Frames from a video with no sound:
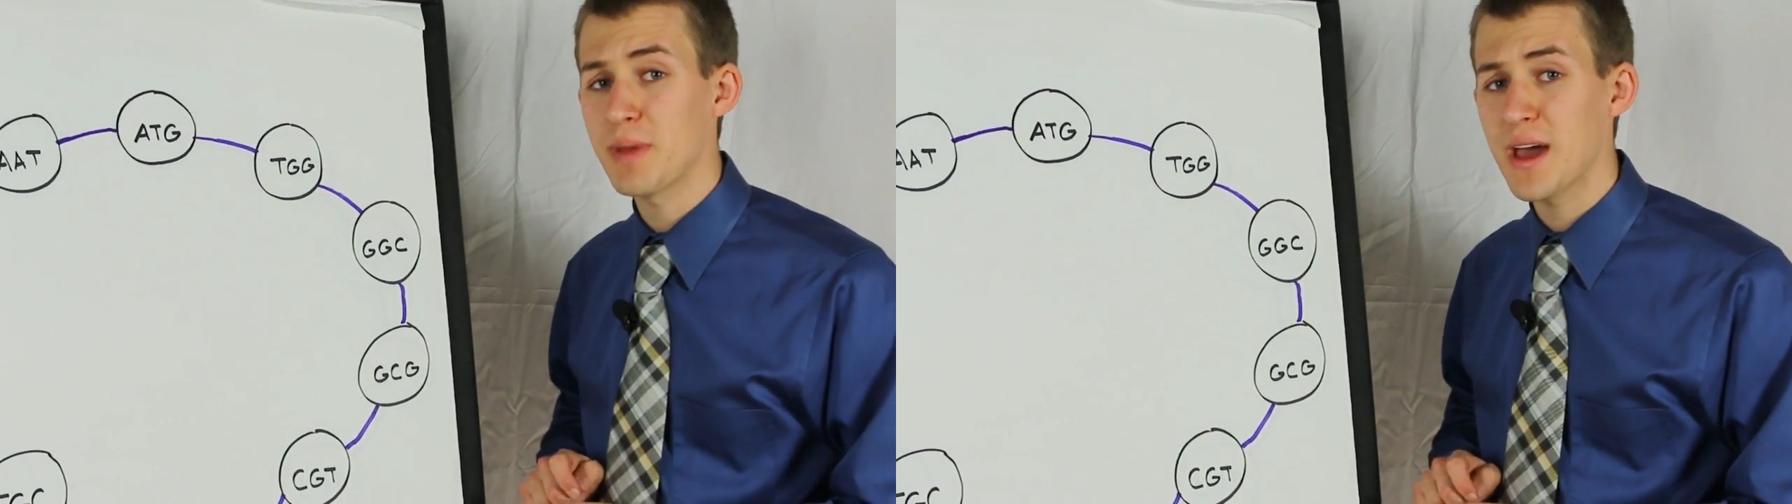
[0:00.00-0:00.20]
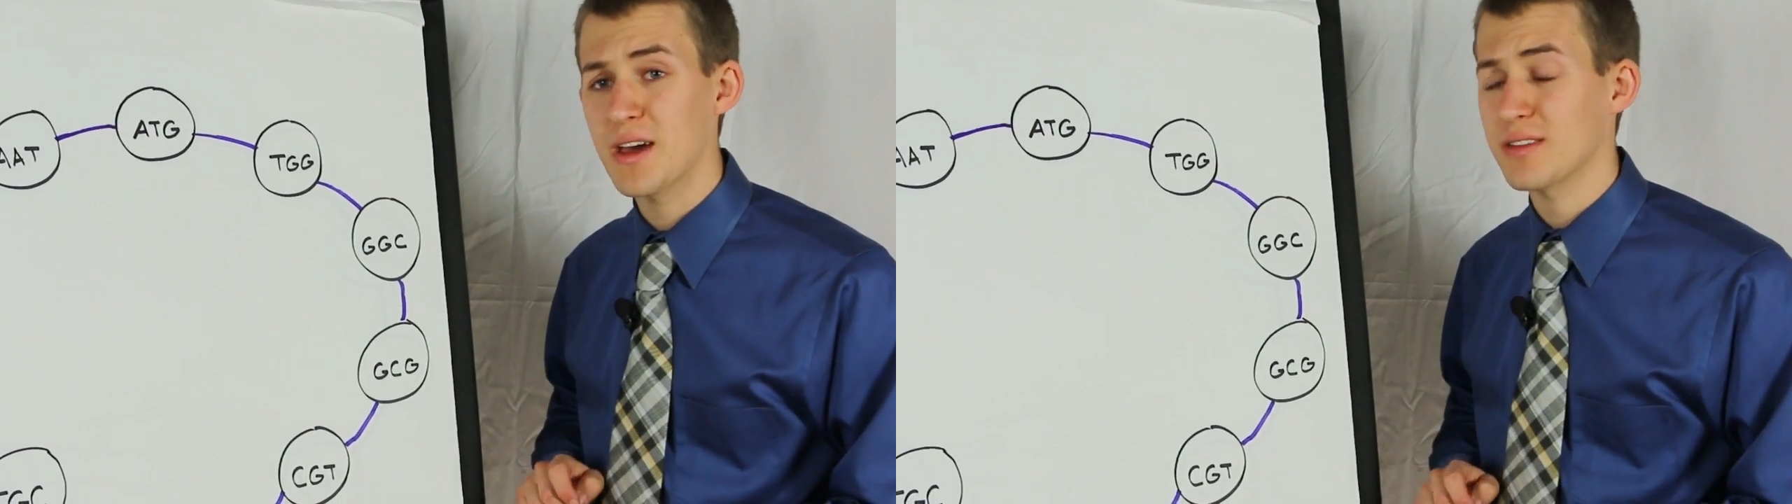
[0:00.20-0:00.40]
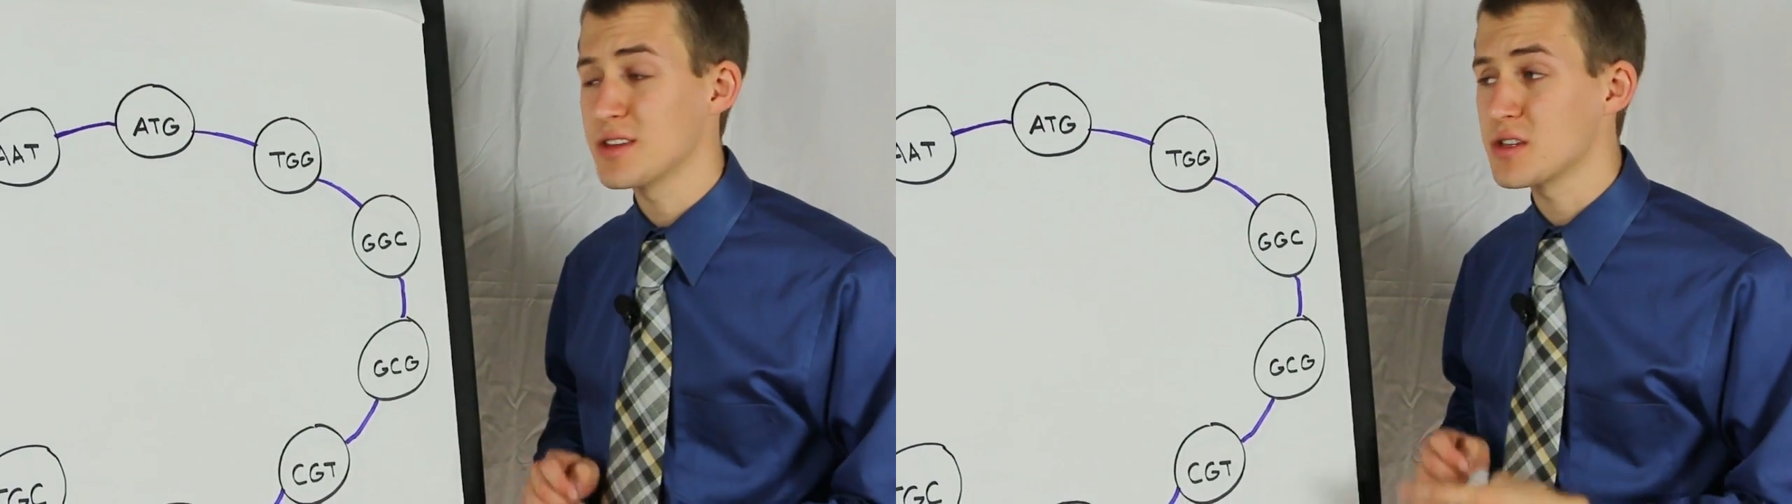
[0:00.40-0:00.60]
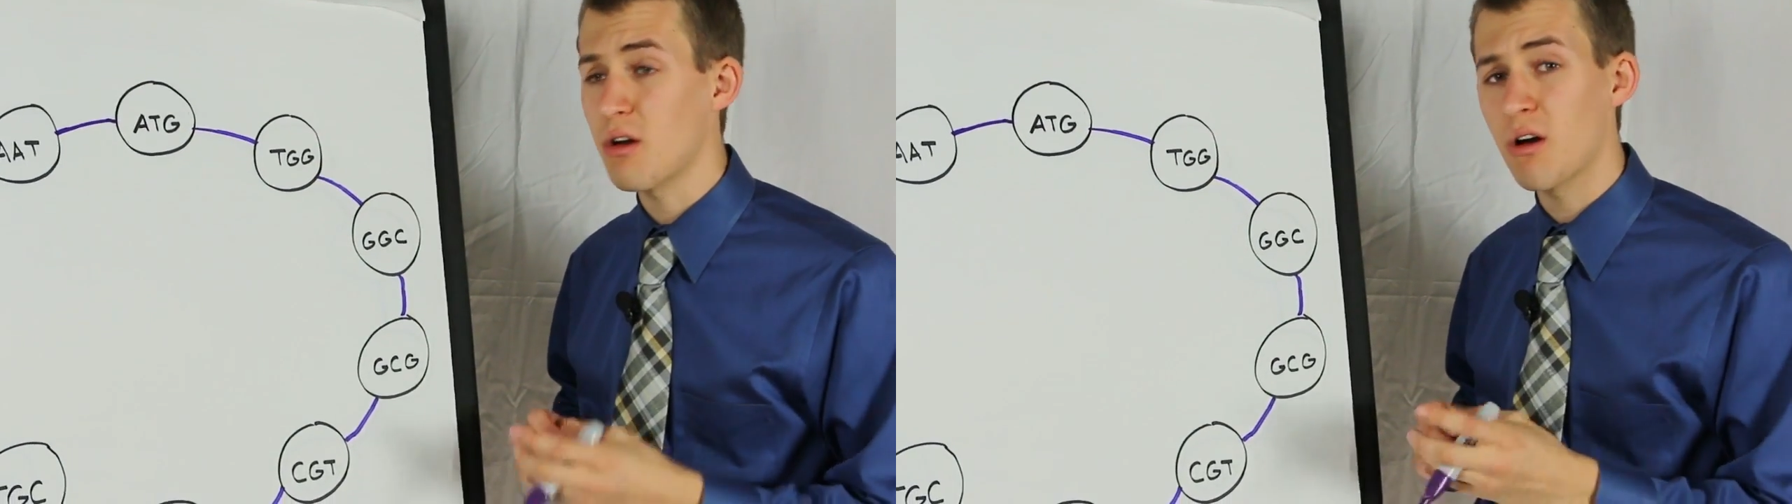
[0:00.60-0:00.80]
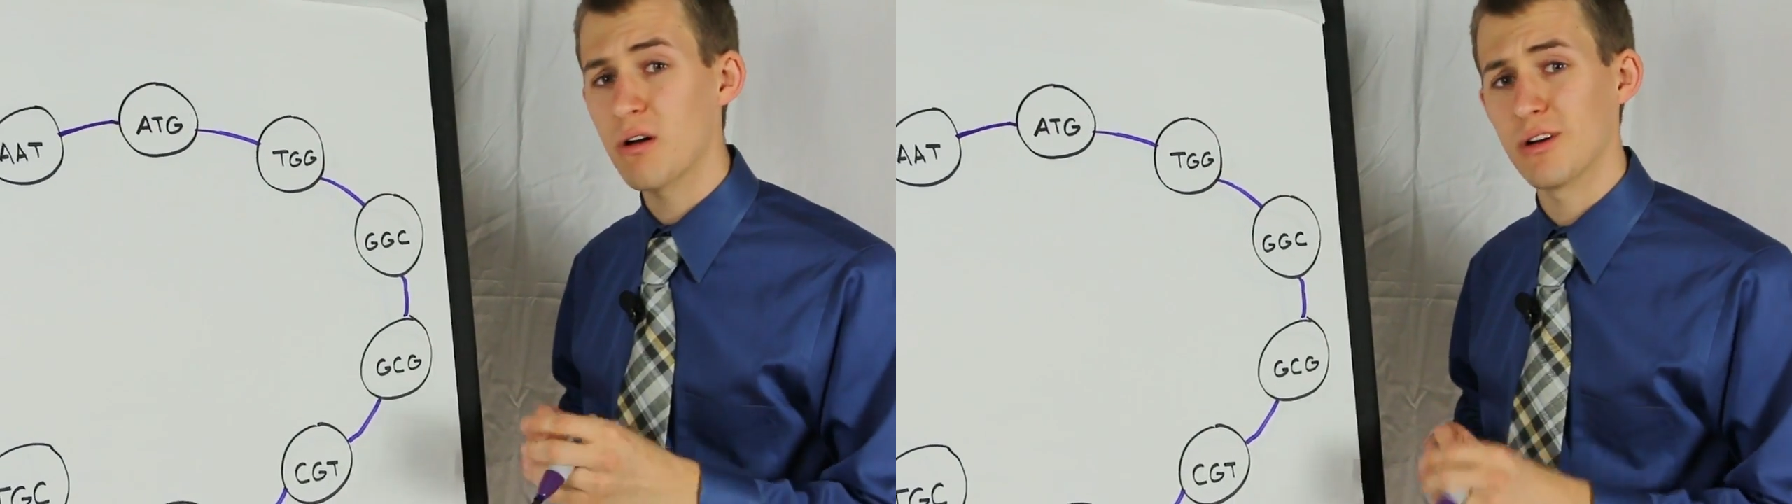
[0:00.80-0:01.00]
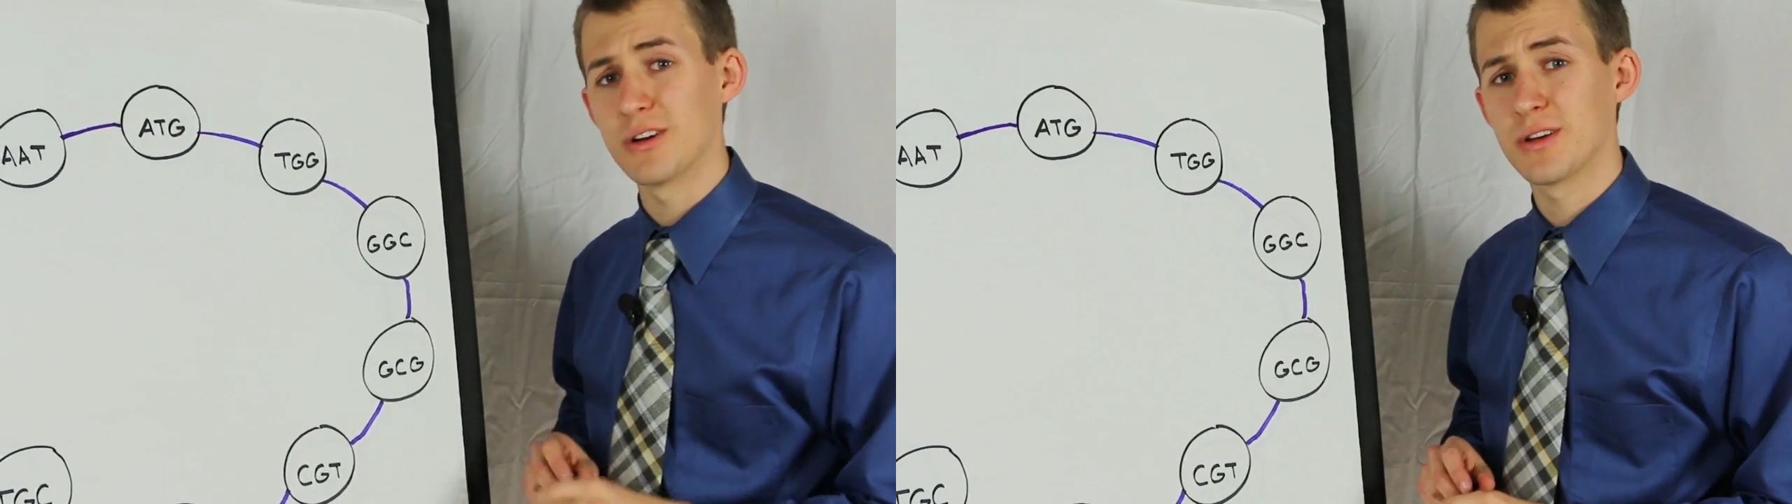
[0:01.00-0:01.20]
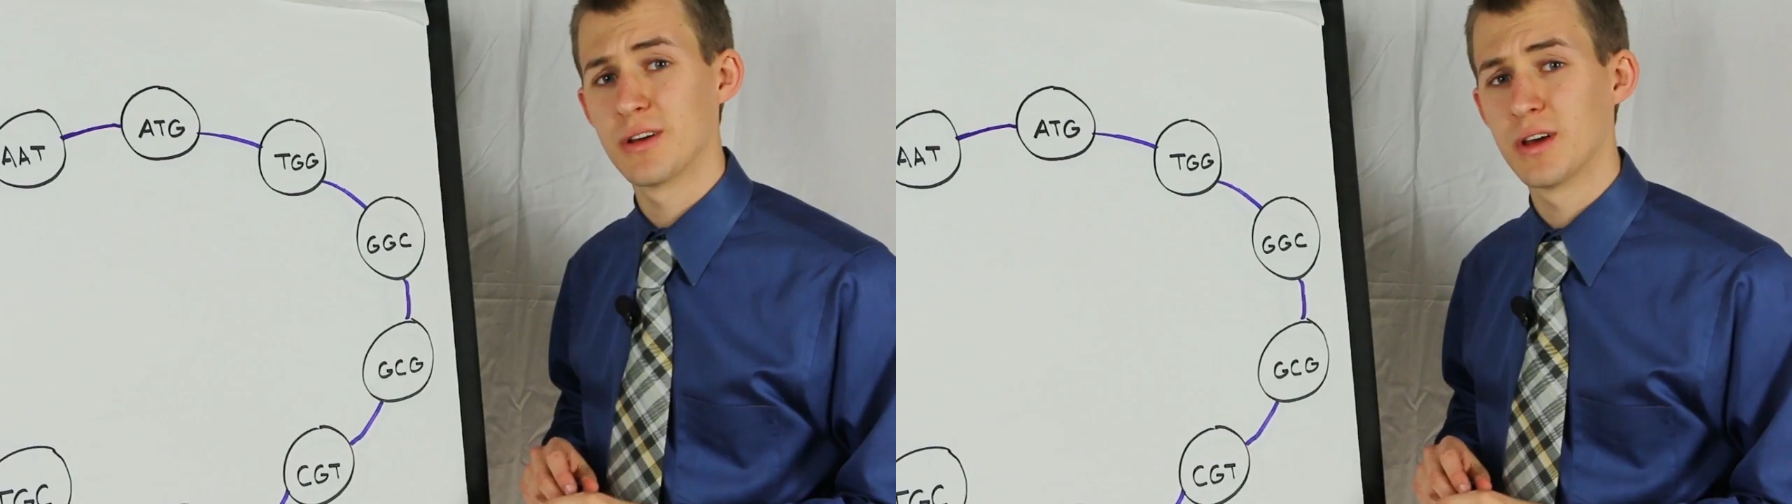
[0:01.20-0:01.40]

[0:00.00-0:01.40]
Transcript: path is hard.